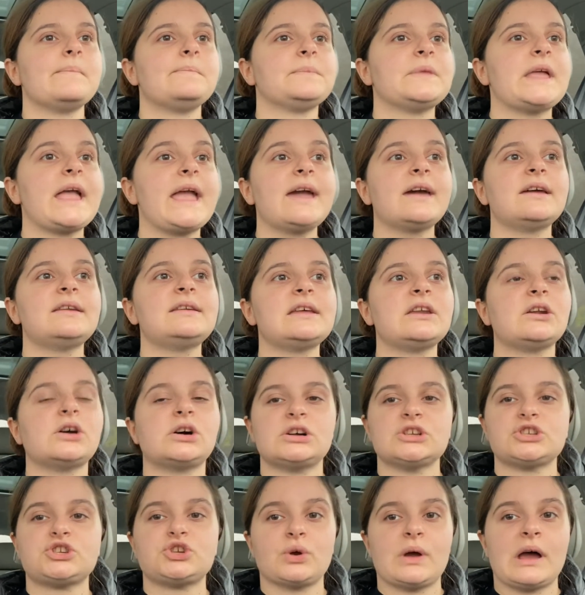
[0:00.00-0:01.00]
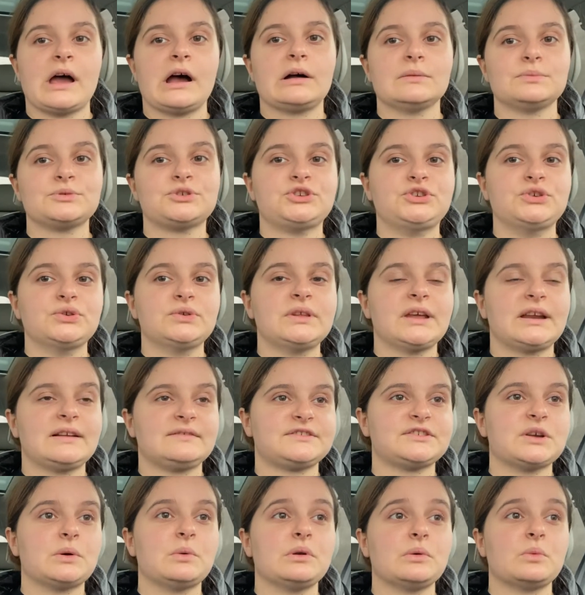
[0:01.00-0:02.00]
And it also helps too that if
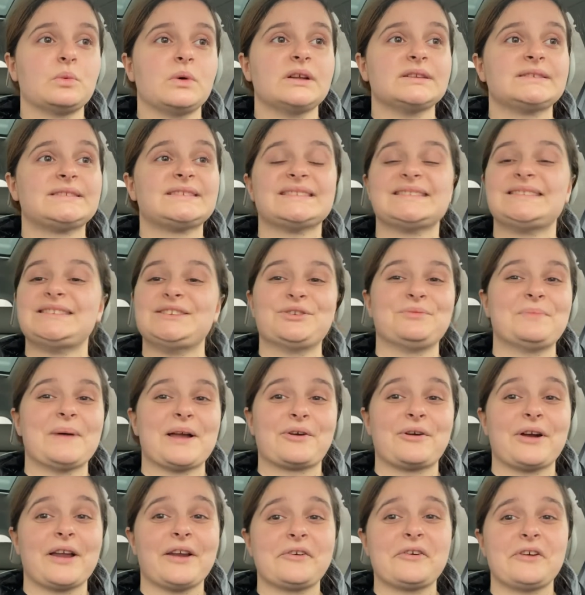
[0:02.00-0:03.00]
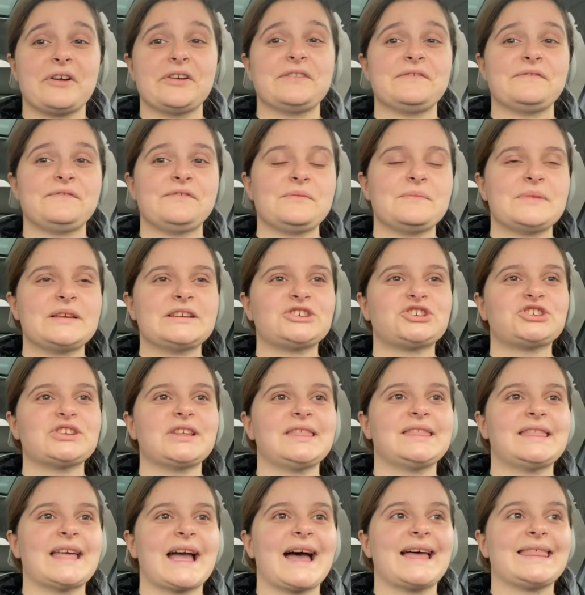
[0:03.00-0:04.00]
someone wants to steal my credit card
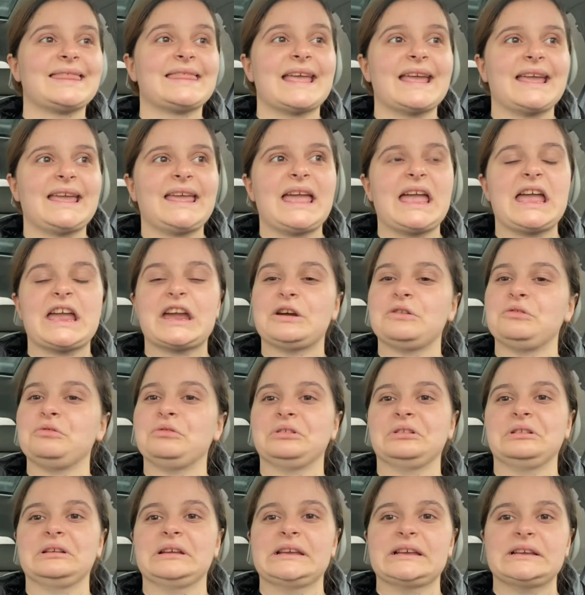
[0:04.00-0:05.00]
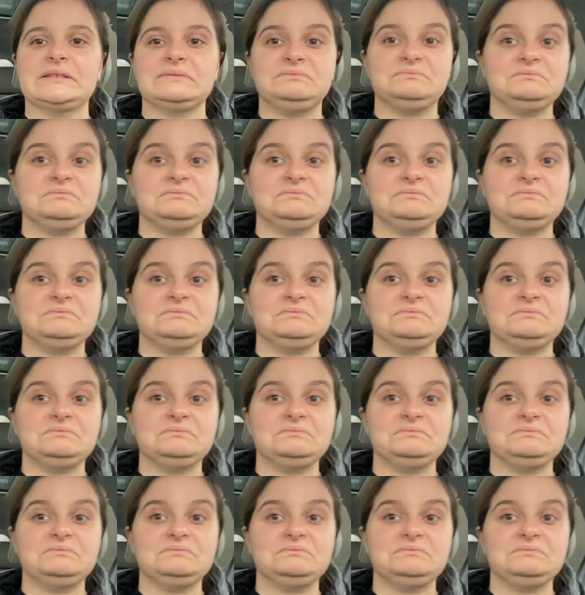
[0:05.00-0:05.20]
information, that they can't really,